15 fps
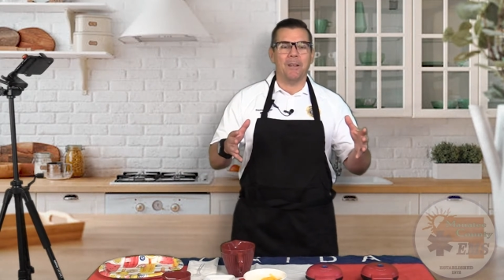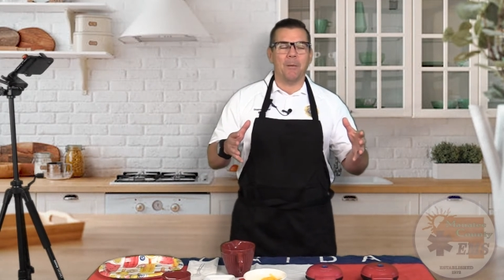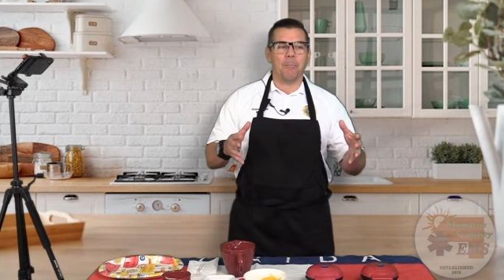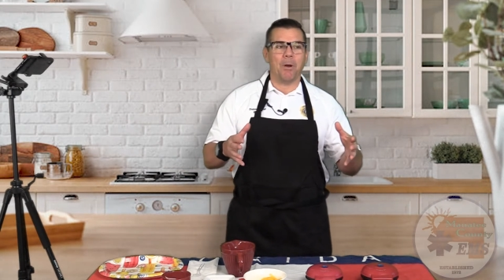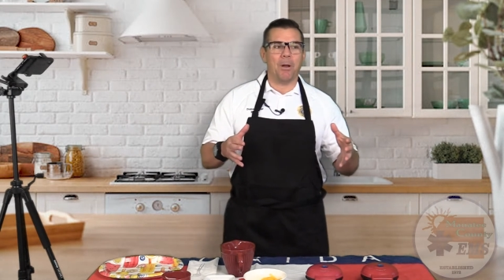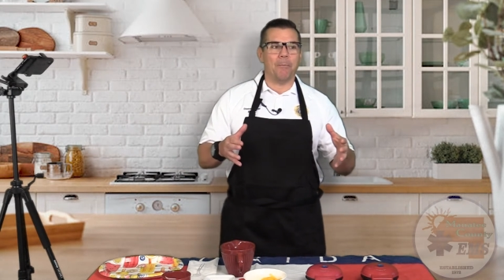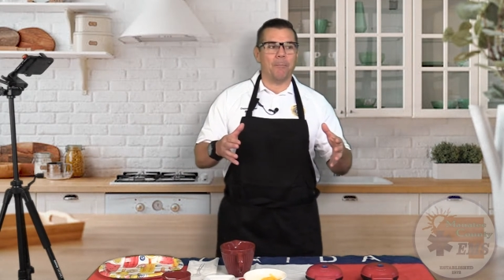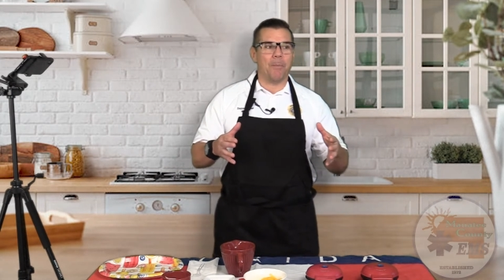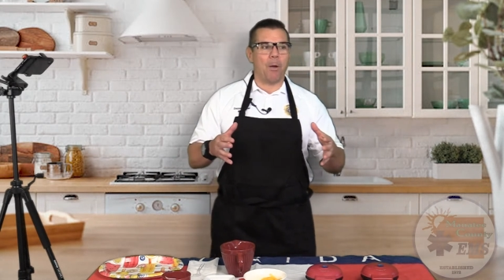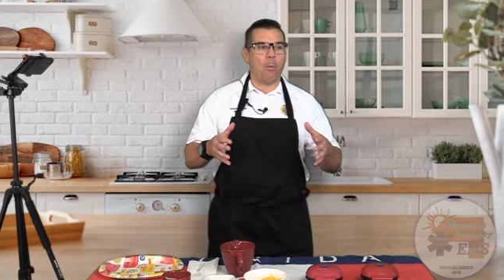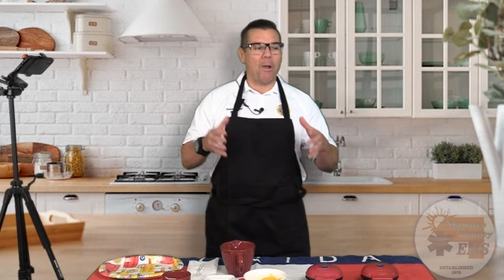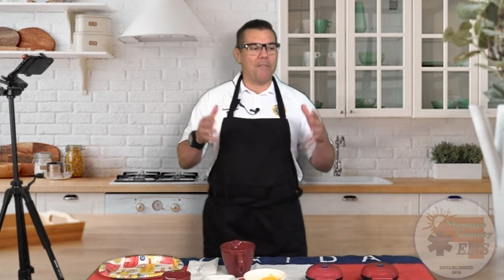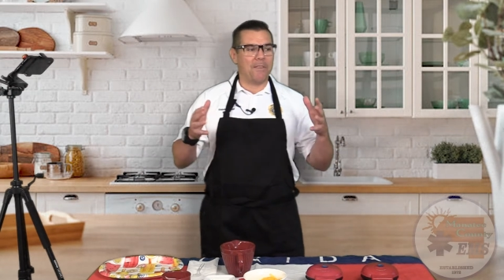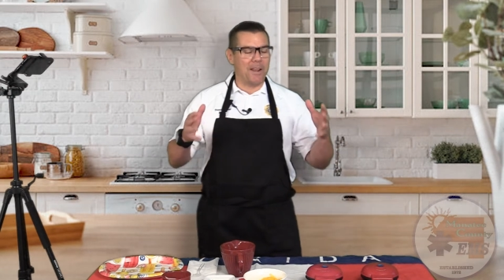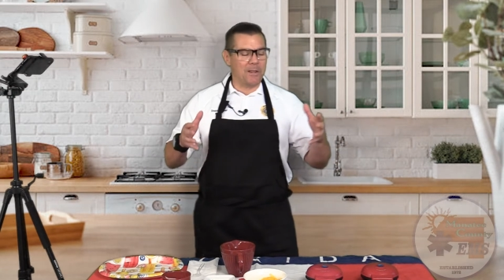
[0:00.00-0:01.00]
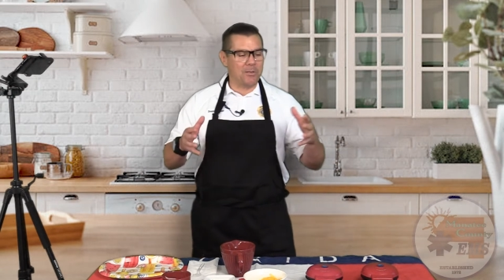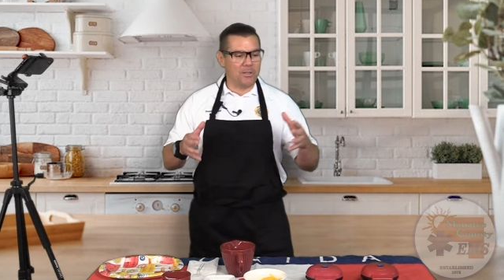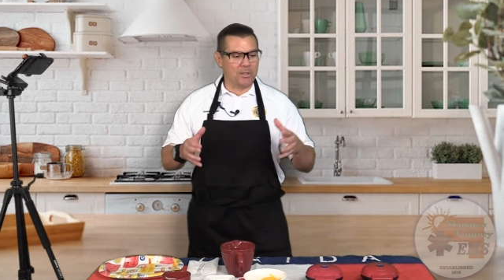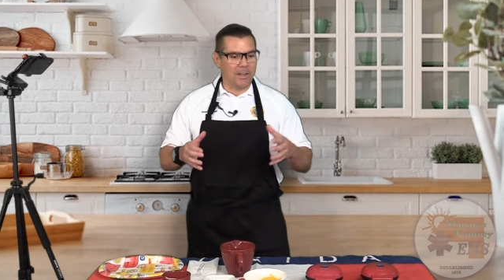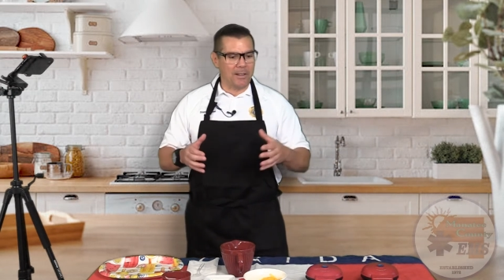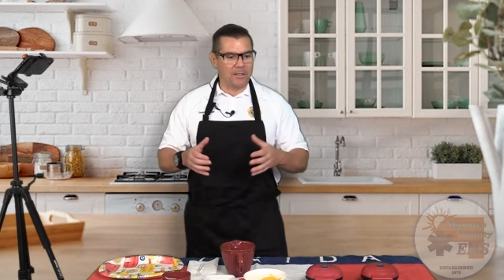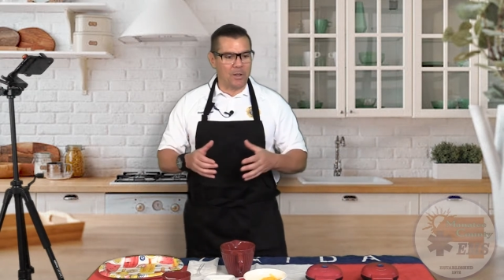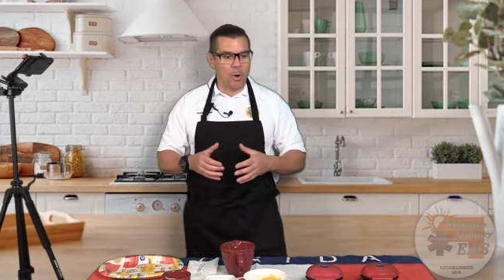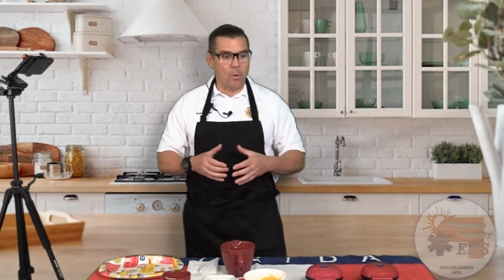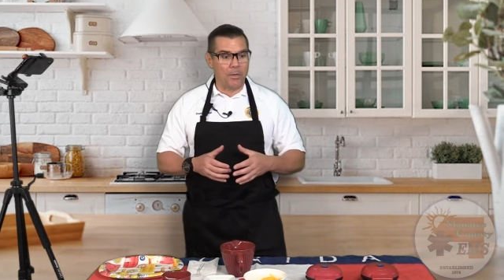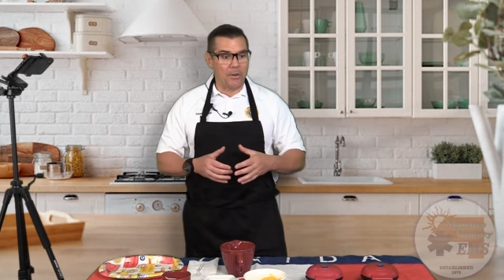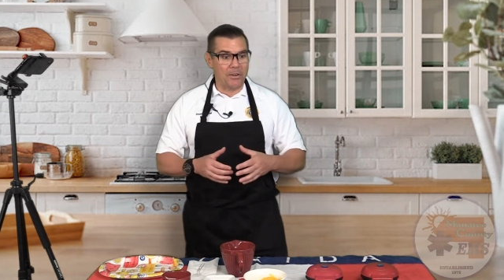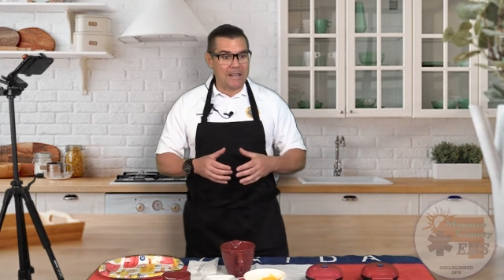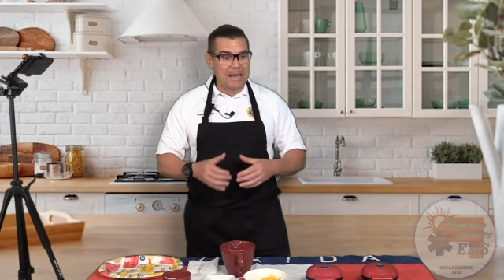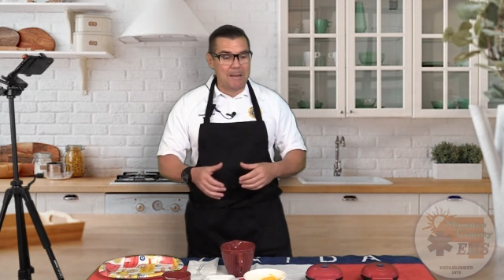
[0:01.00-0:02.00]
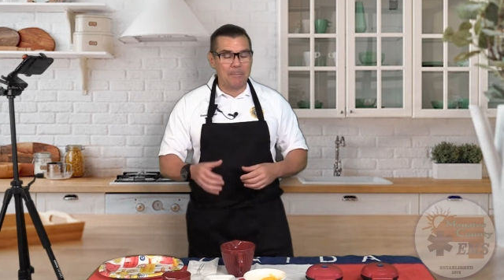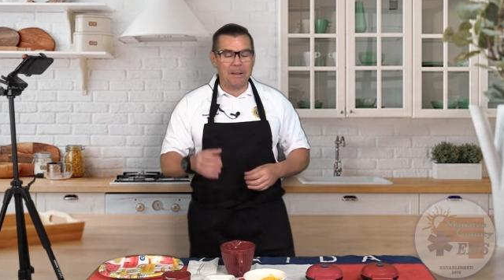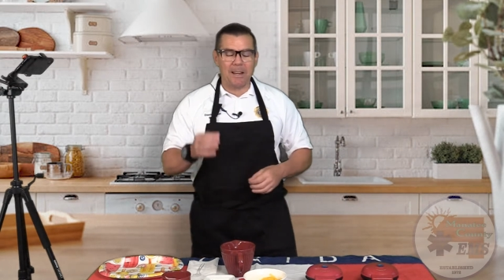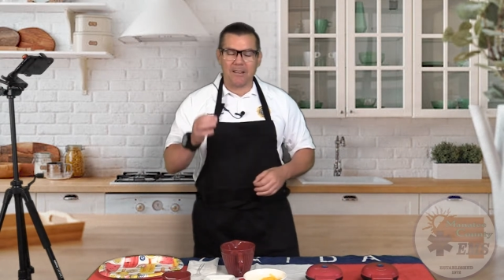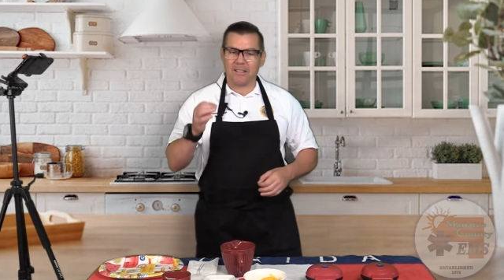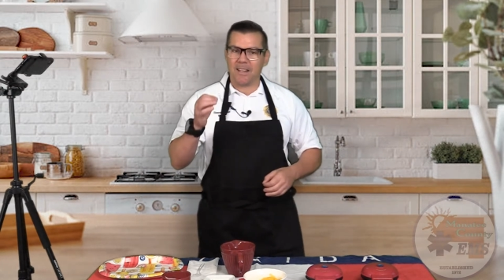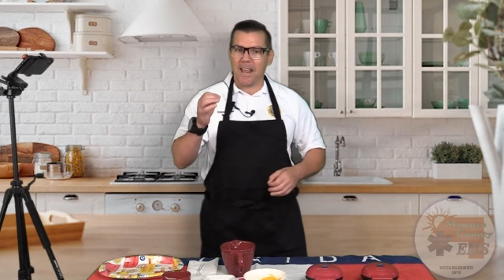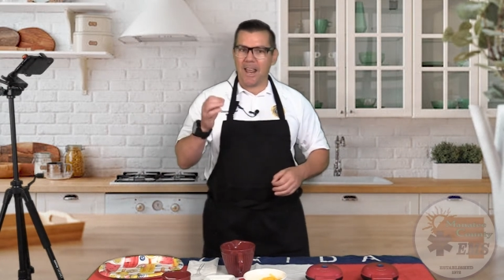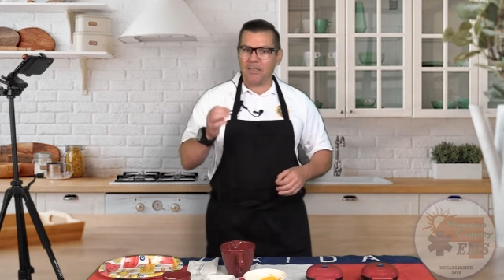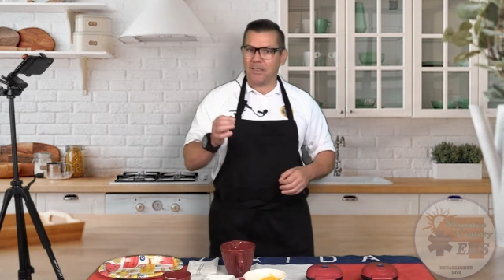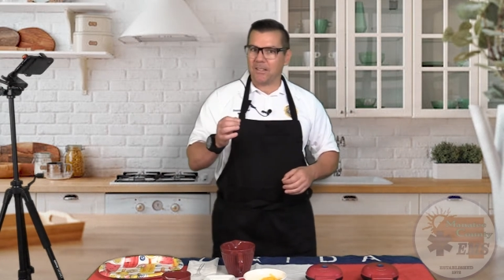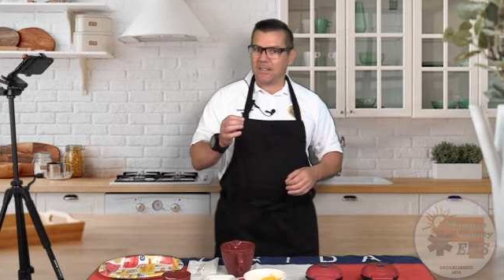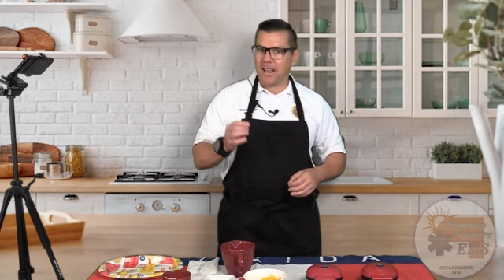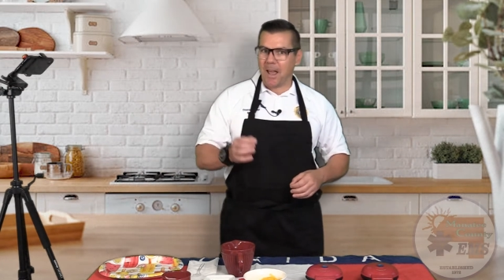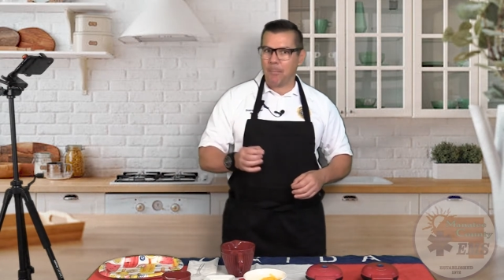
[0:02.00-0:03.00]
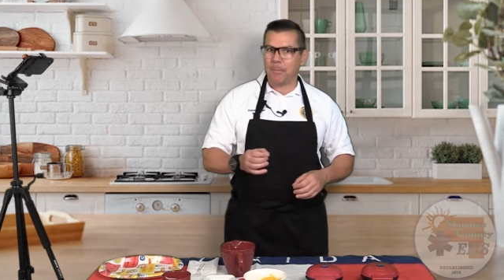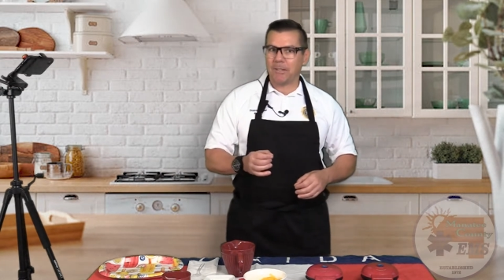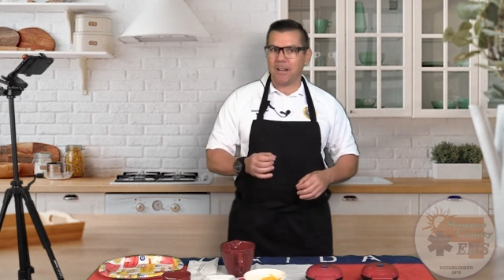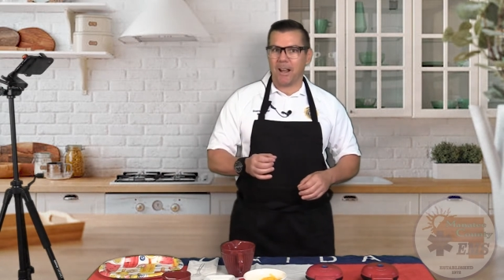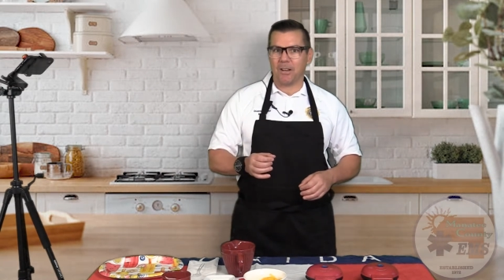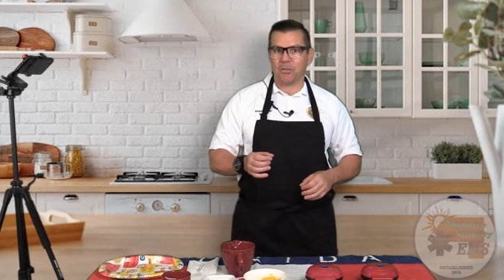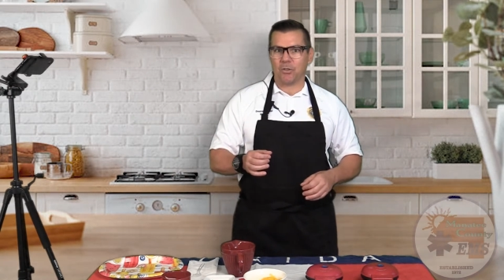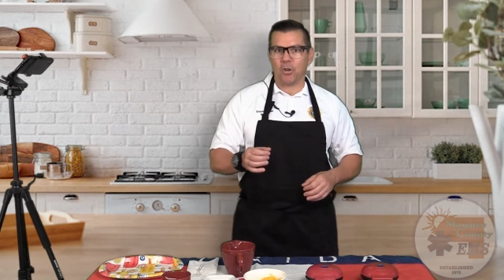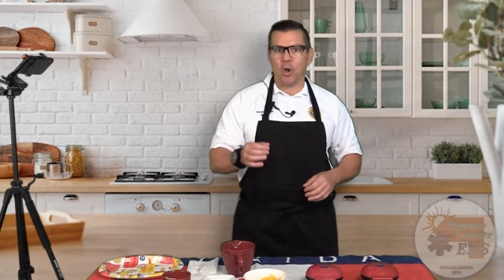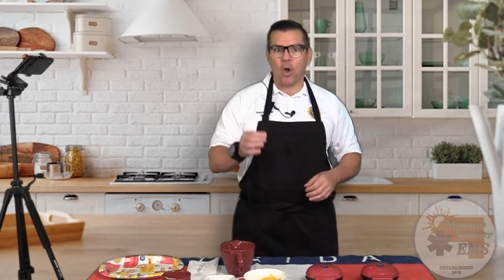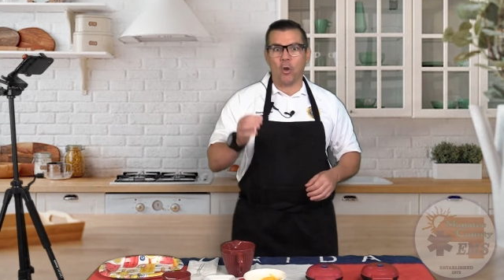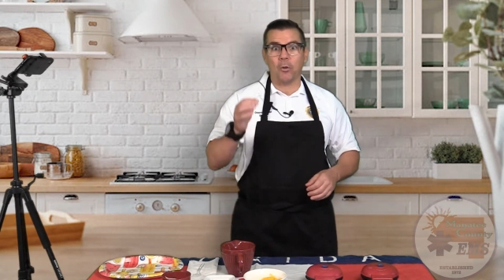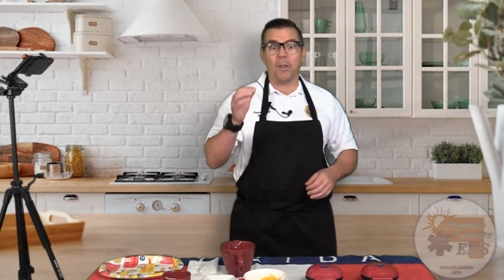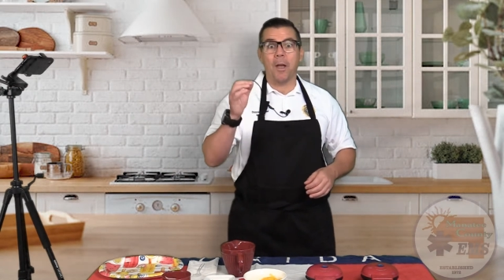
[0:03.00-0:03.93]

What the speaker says: But my wife and I used to like to go there and eat because they had this appetizer called